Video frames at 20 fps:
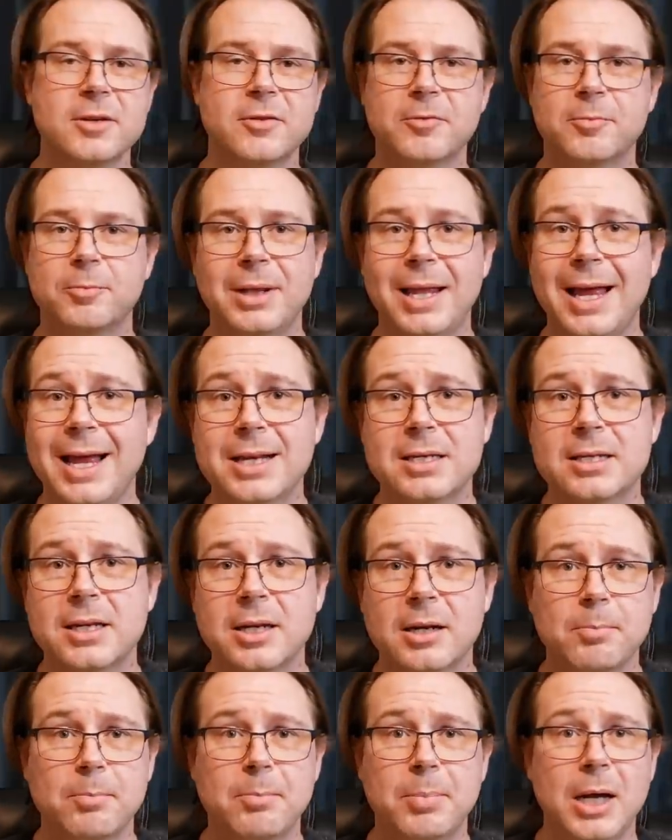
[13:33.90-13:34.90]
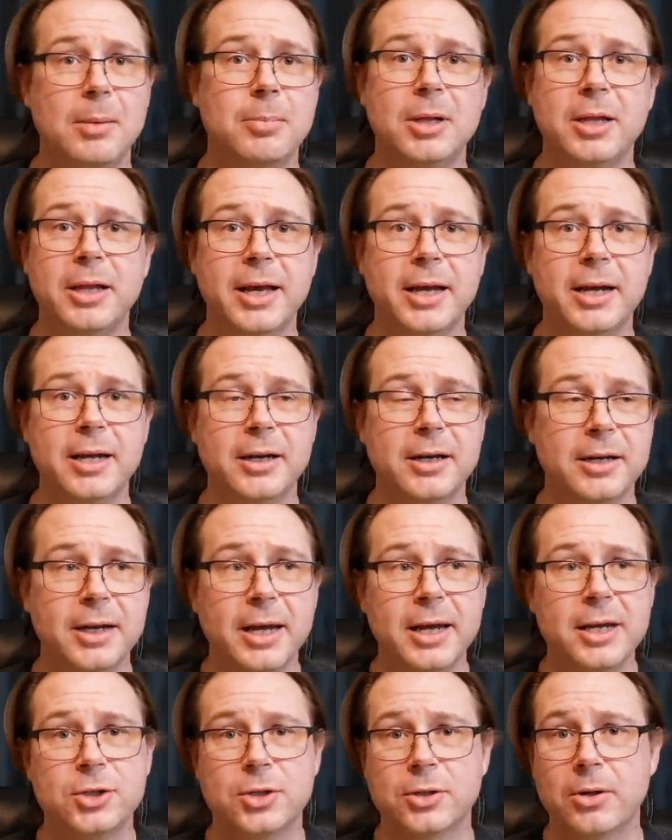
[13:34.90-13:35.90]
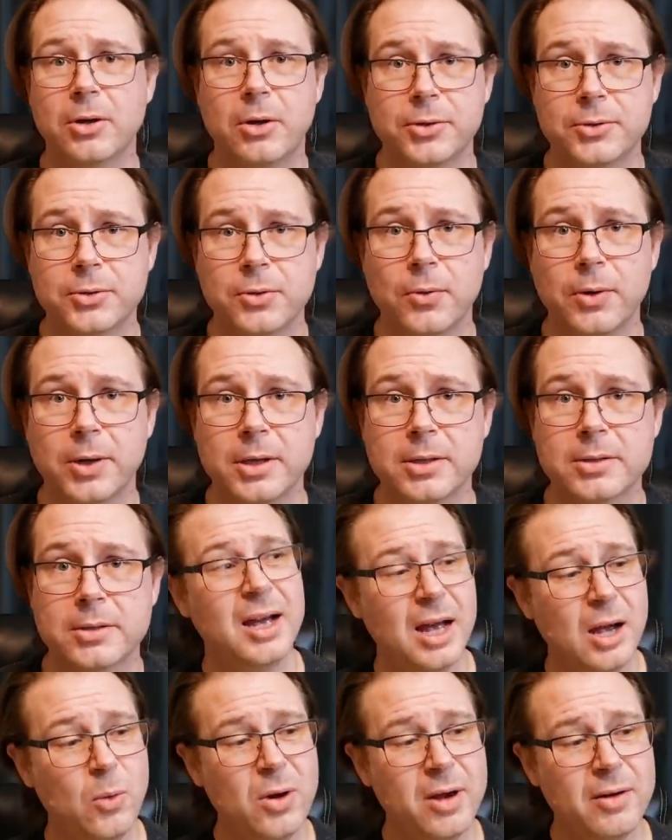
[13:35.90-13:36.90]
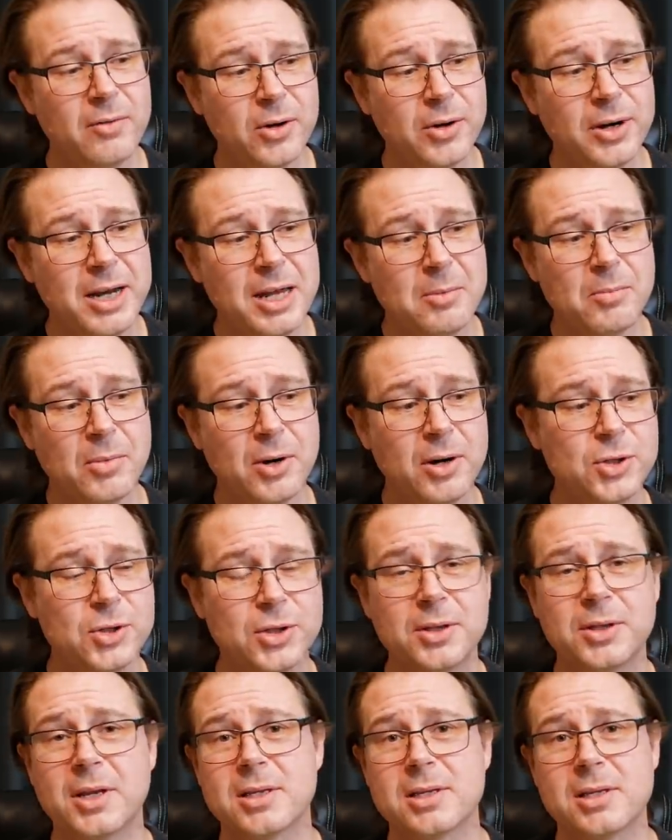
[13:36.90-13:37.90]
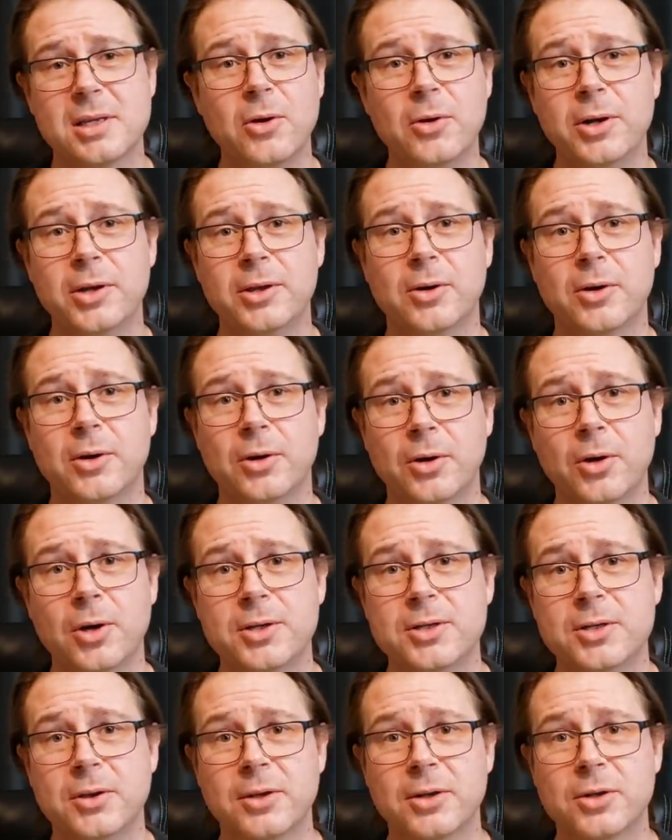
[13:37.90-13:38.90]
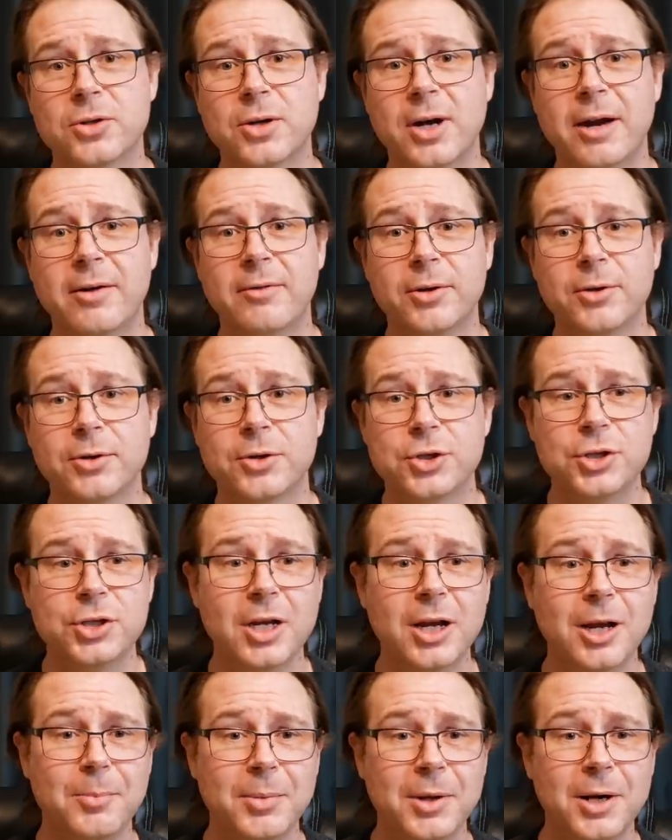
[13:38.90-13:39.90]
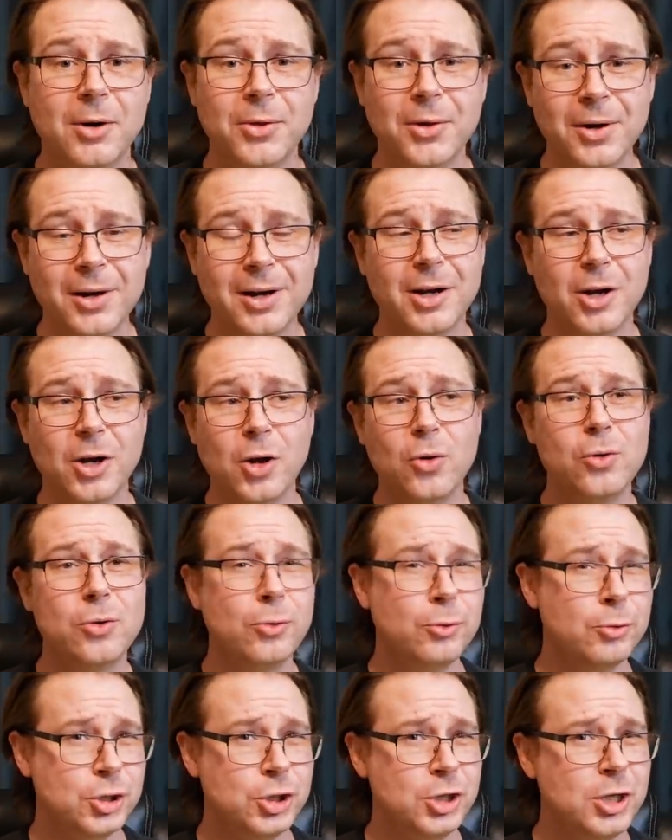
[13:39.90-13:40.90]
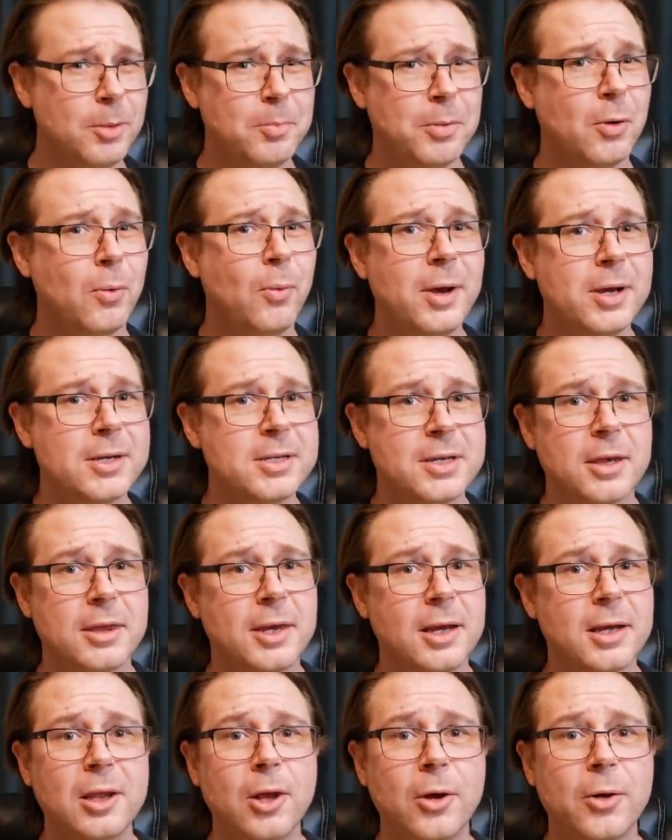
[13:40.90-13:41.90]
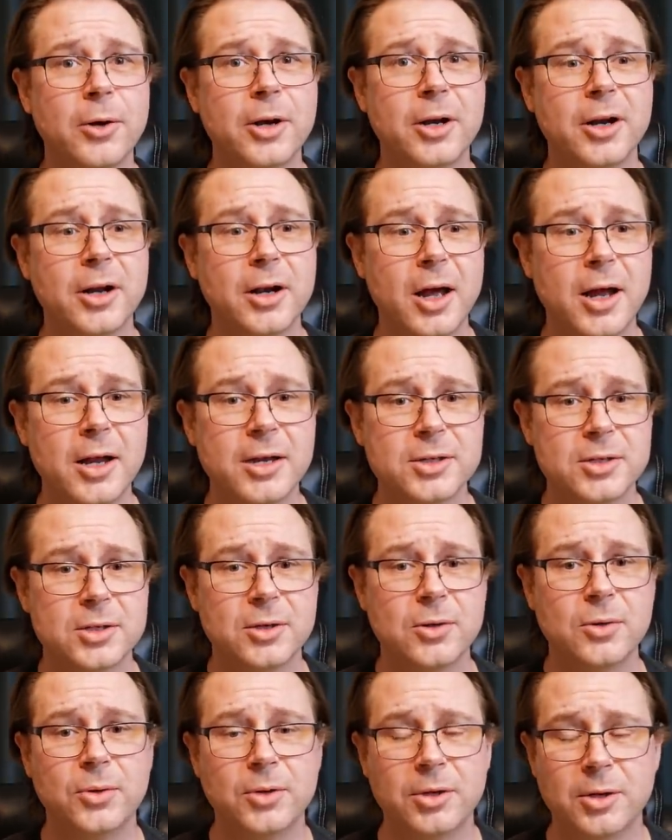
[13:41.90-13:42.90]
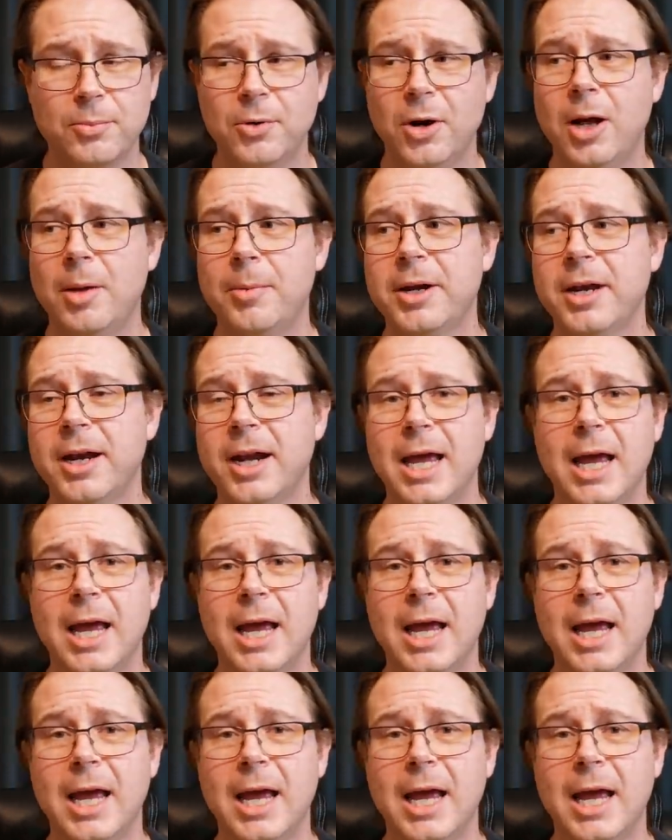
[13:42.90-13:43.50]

of plastic bobble-headed geisha doll toys. However, any merchant that's loading their goods on the traveler's ship, they're going to know whose ship it was that they loaded it onto, and they're probably going to